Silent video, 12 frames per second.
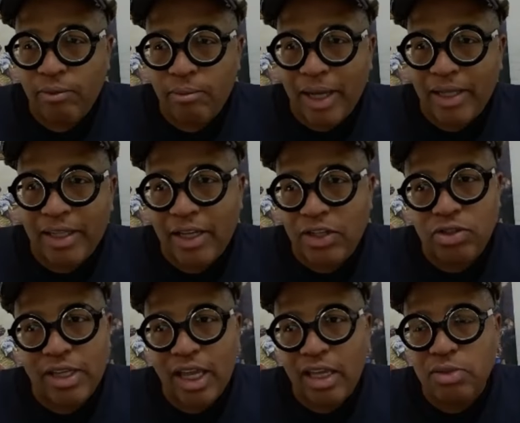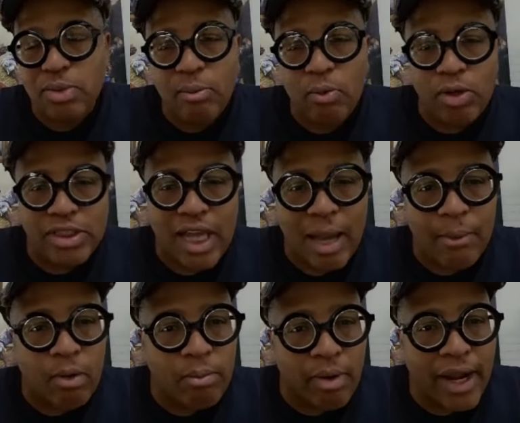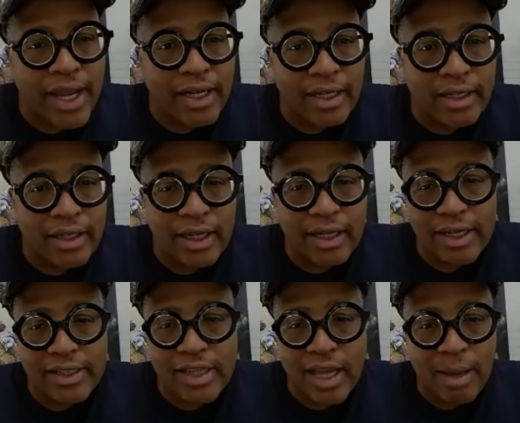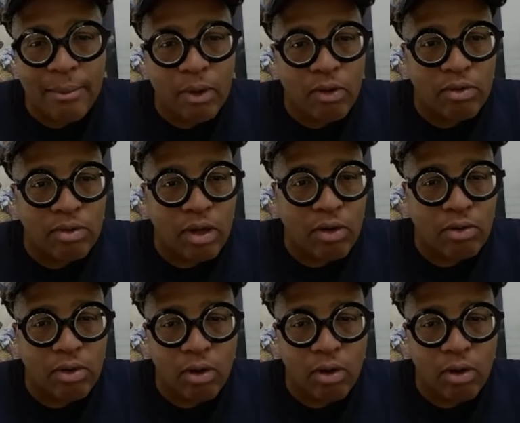my thing is you can't spend more time on branding and less time on on,